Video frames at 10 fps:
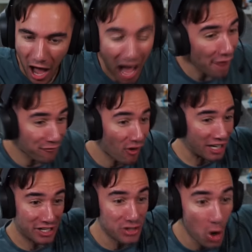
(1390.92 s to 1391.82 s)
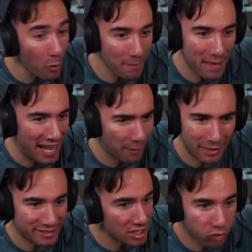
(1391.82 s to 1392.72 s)
I fucking knew it, man. I'm
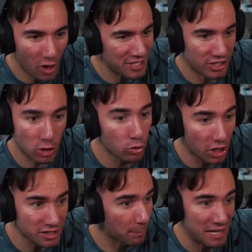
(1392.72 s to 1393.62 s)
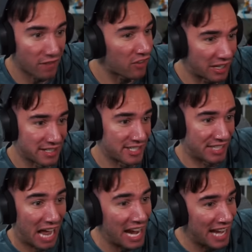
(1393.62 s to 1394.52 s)
like, this voice is too good to be a fucking side